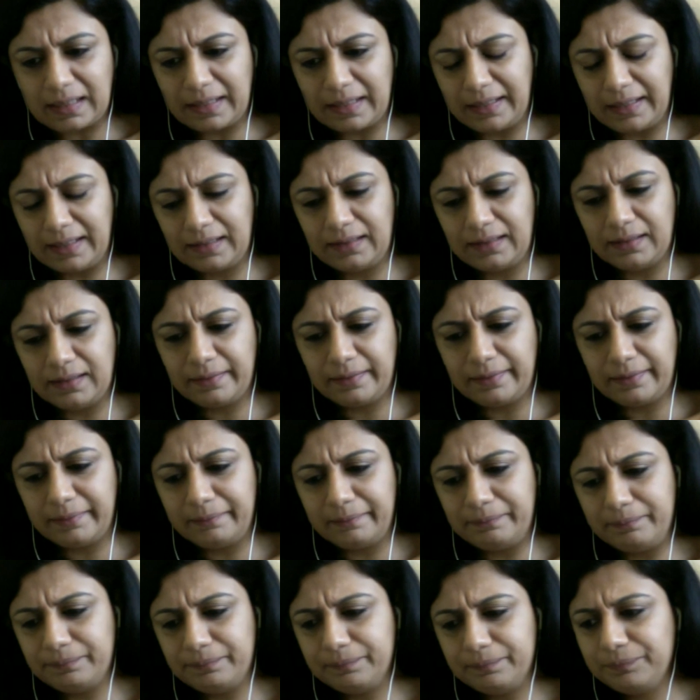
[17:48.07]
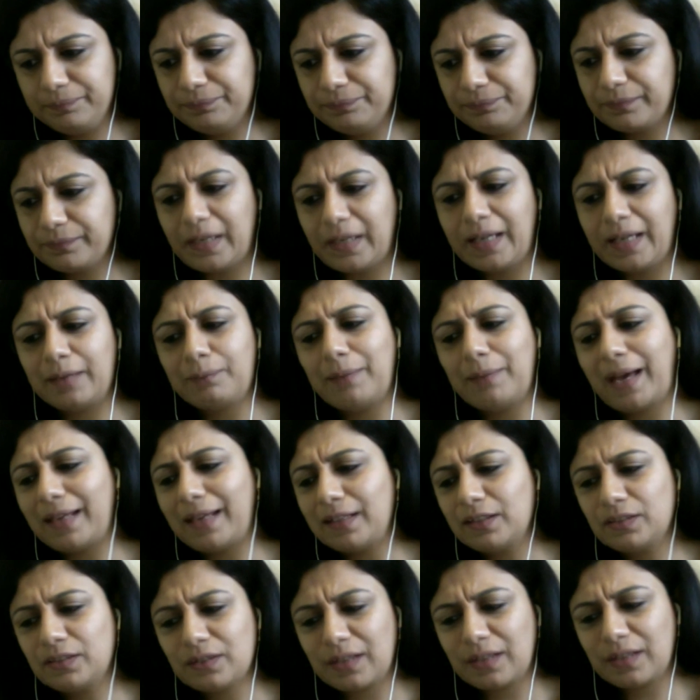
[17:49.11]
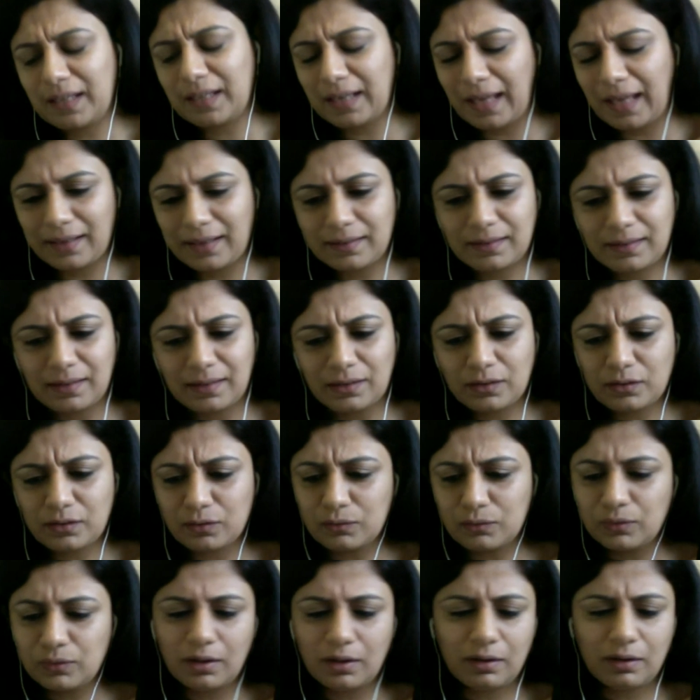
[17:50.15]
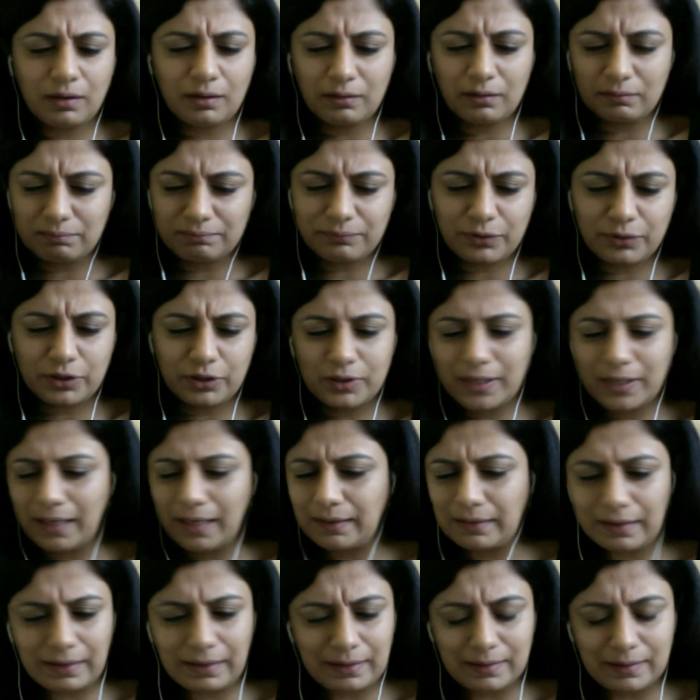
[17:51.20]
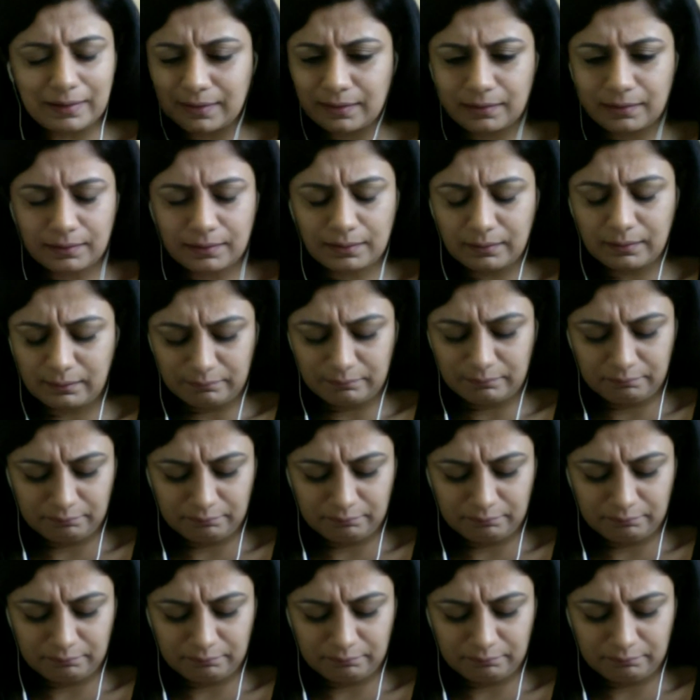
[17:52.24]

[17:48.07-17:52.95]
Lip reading: and I had managed to gain access to her pretending as